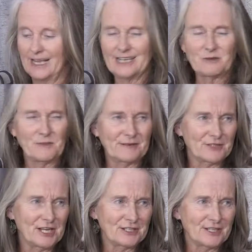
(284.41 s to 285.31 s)
Actually, we might have
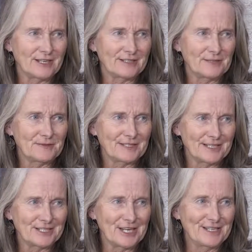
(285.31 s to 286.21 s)
changed it. Did, we,
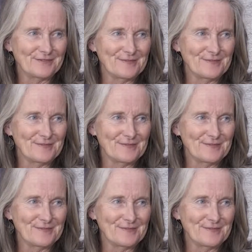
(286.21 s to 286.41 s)
did it change